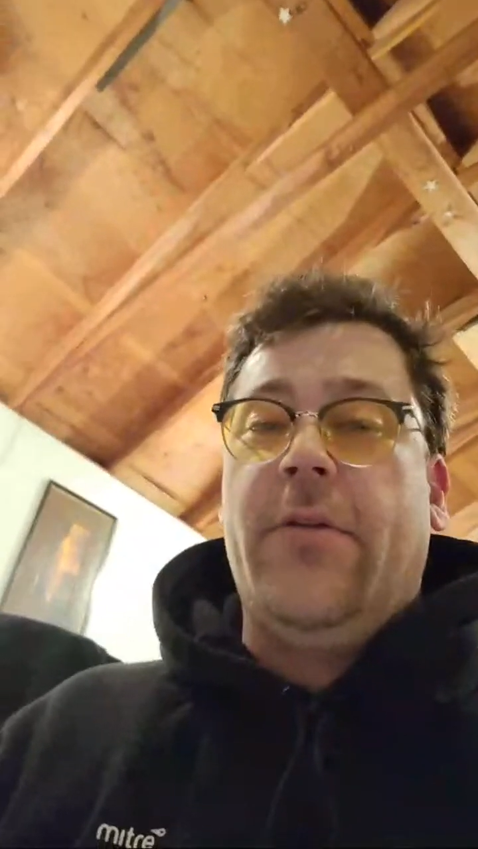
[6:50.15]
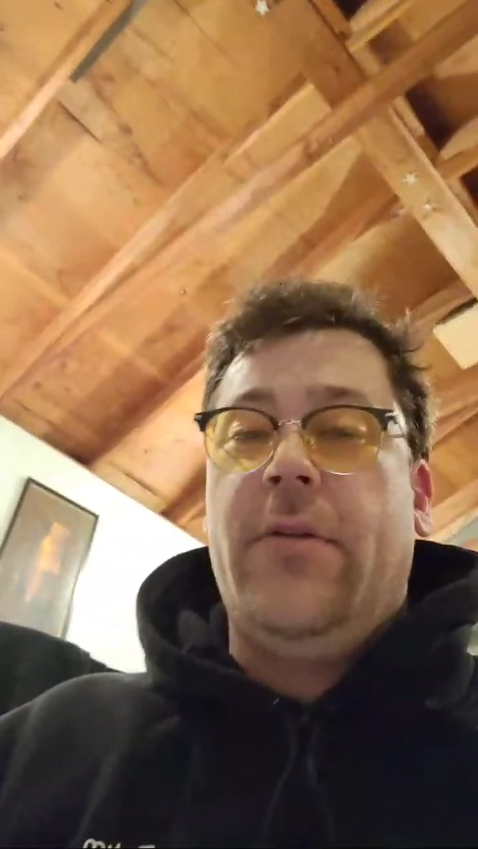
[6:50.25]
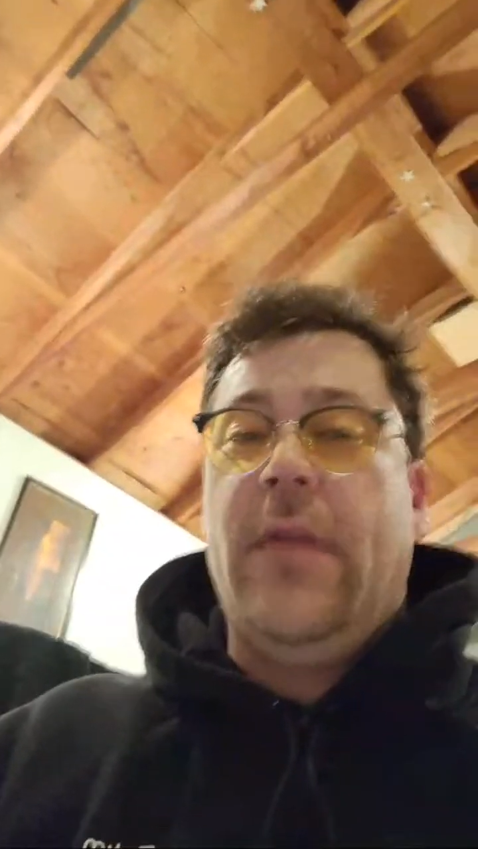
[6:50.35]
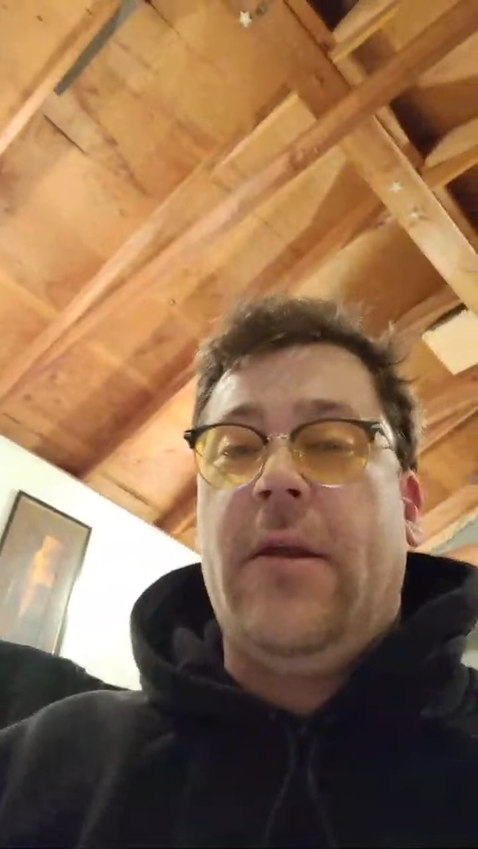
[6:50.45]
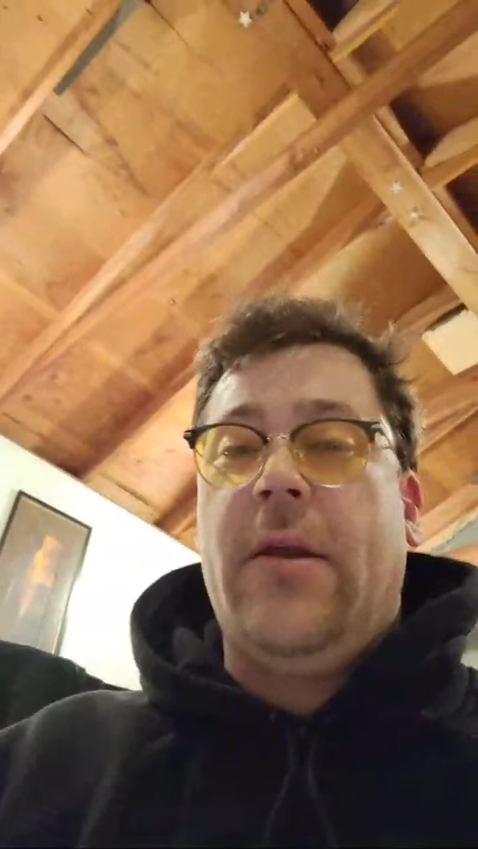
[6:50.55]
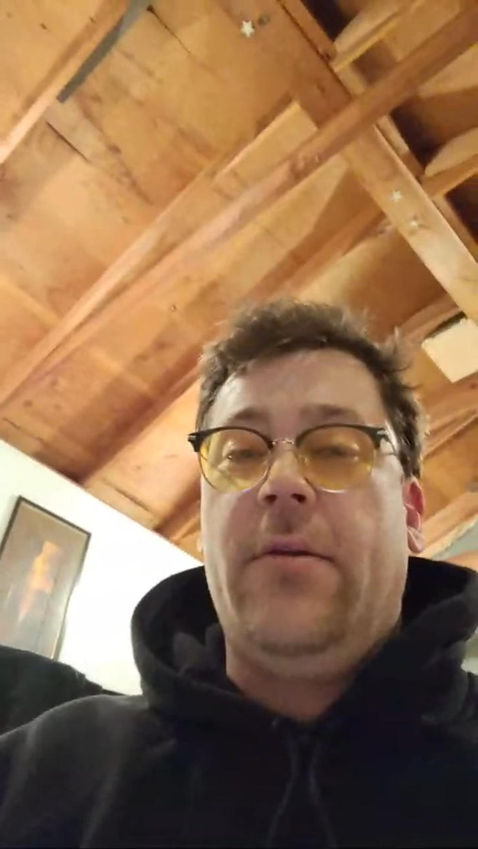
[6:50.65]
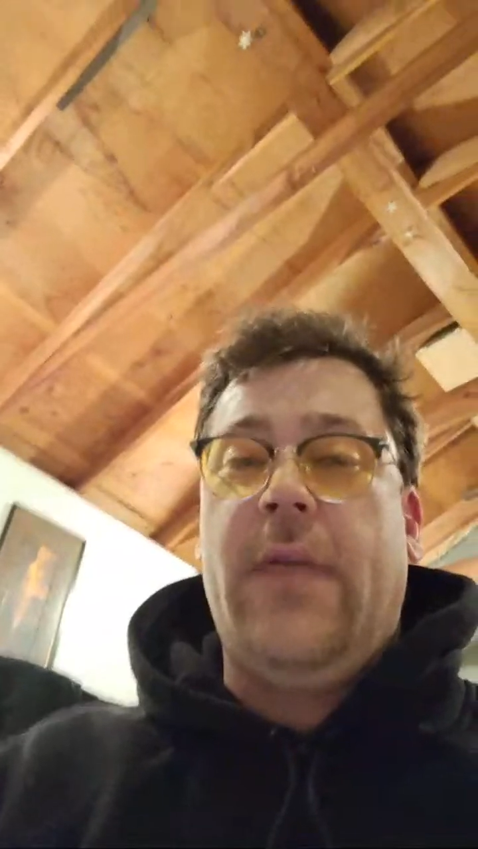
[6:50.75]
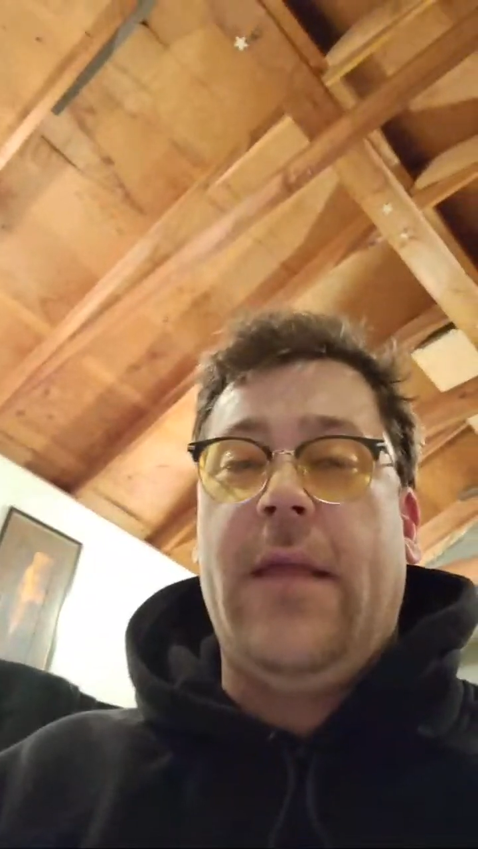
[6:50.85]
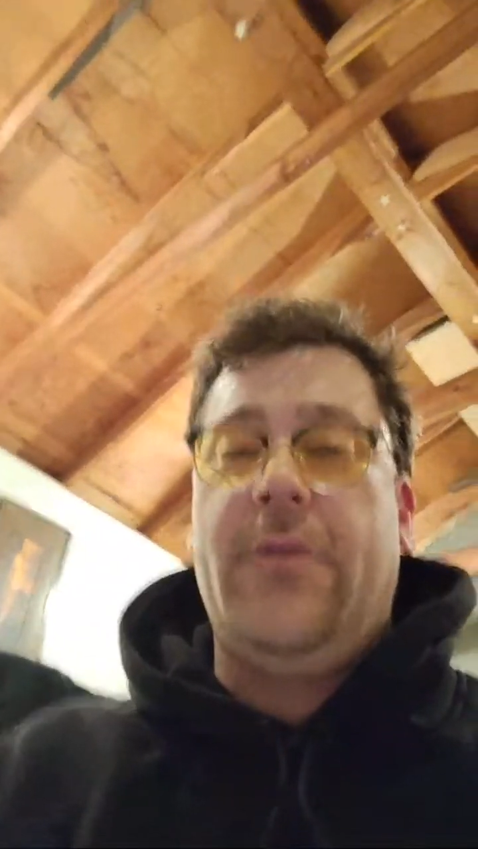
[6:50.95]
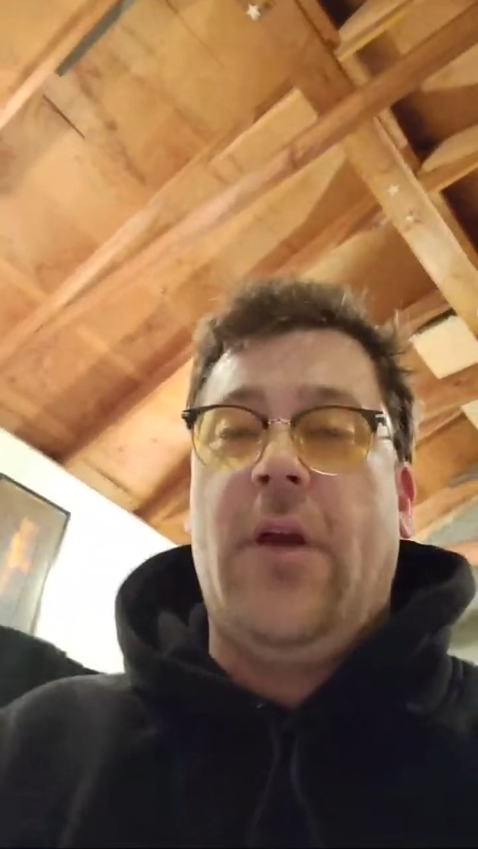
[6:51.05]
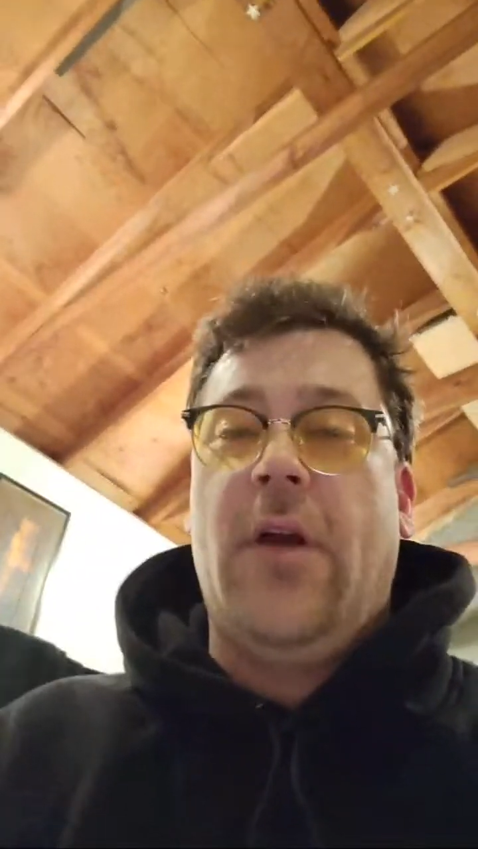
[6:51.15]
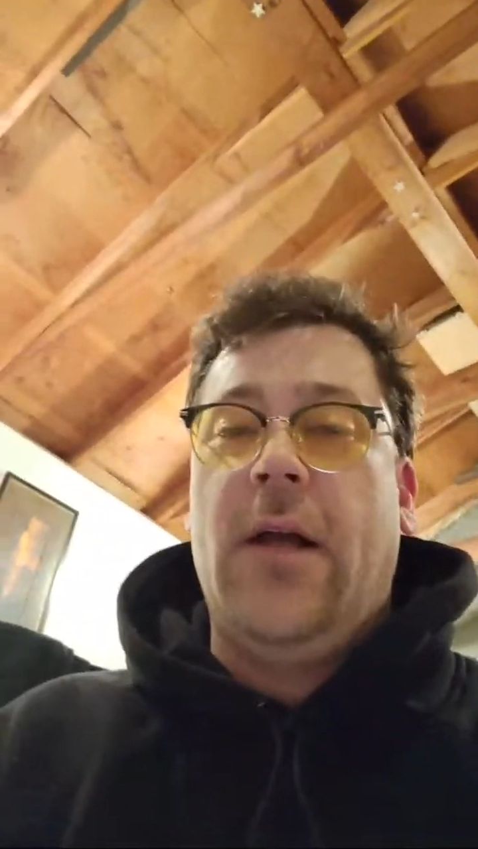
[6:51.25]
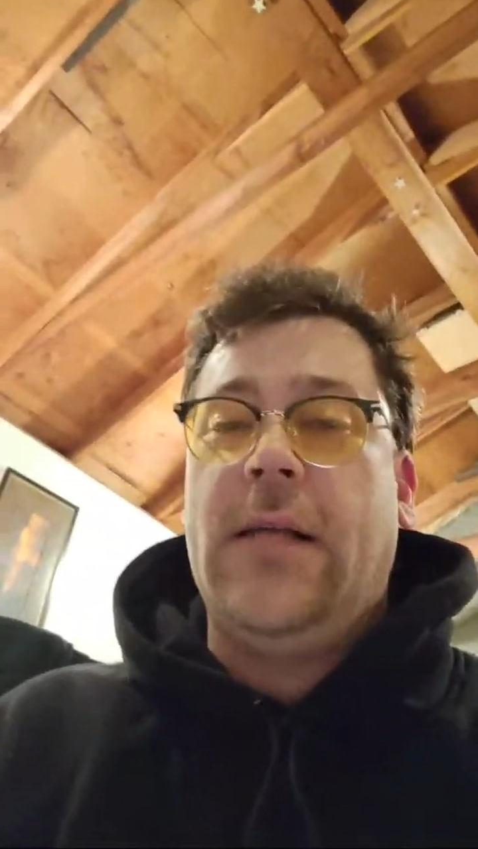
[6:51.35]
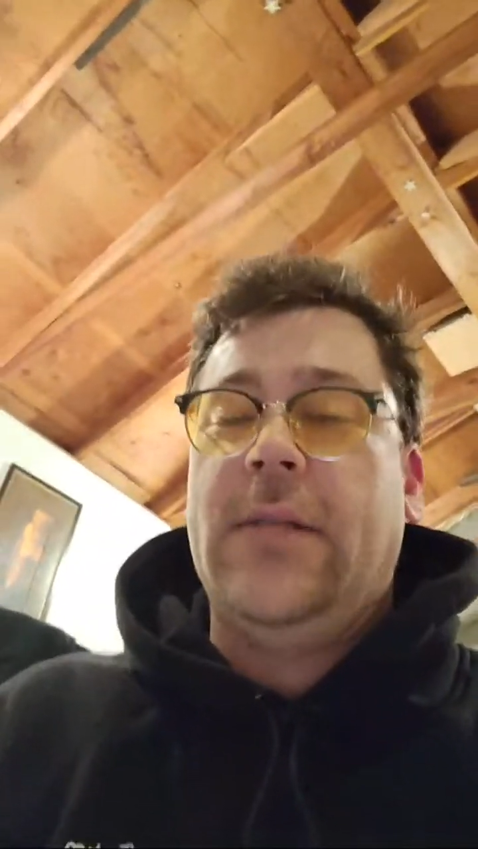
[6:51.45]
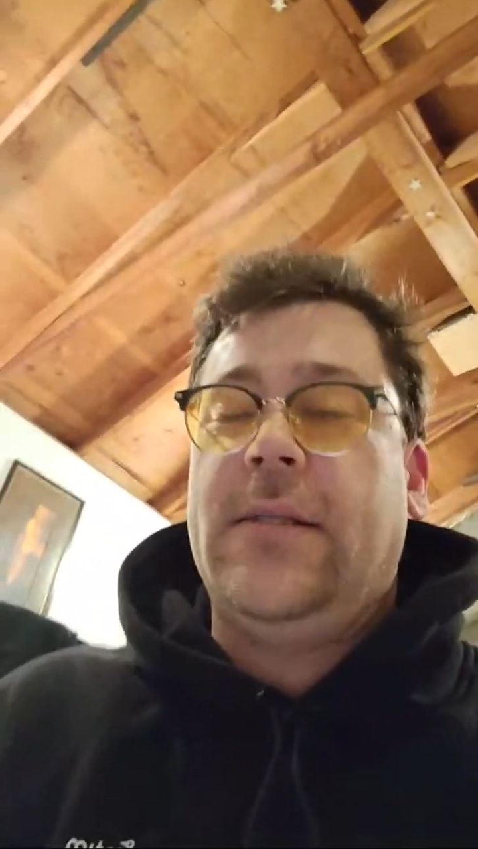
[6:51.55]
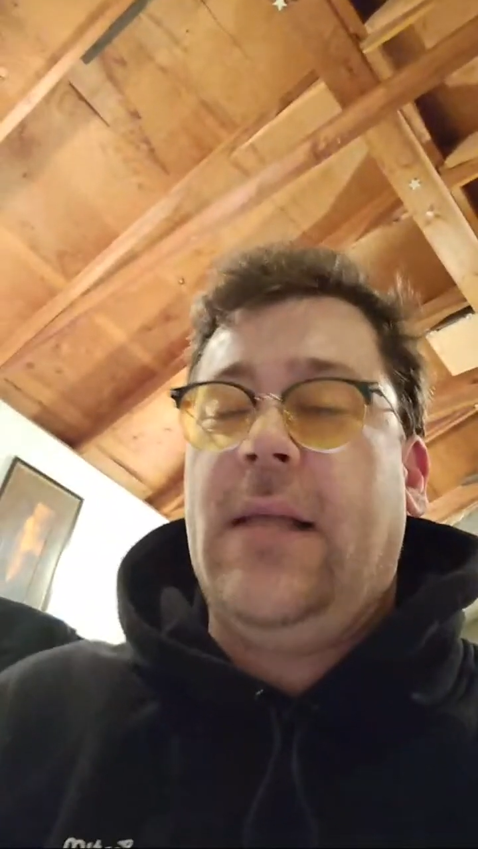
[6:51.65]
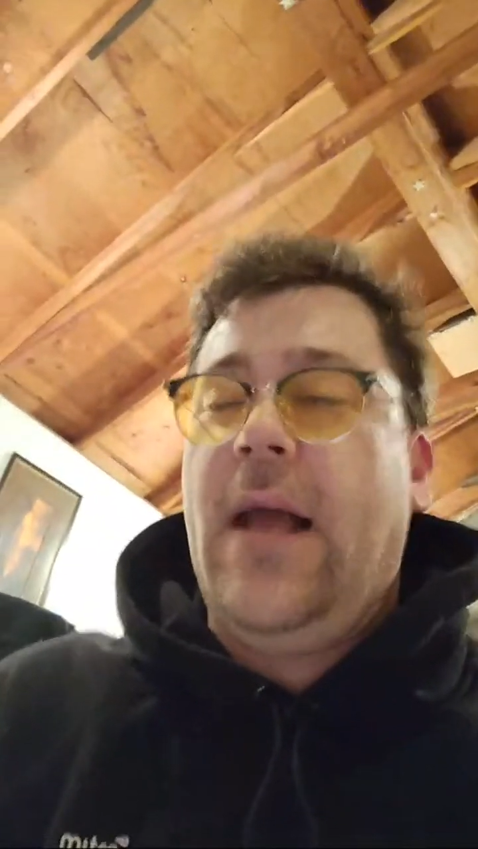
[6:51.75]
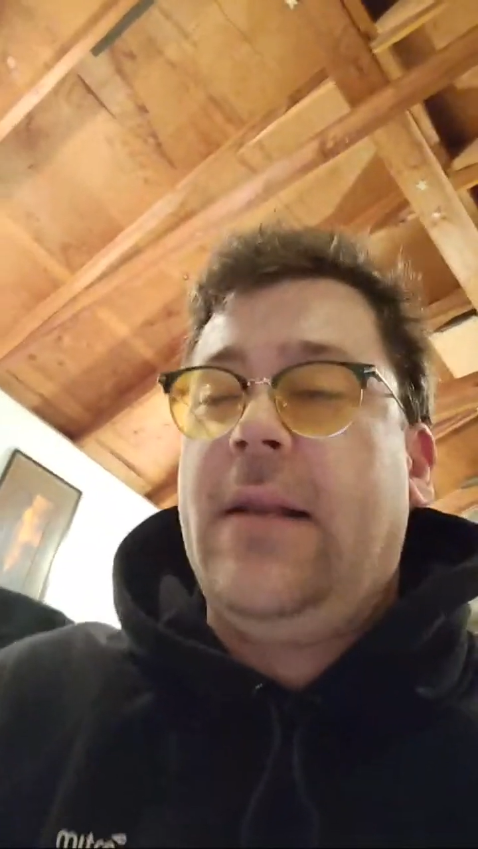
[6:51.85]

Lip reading: They couldn't take their dogs outside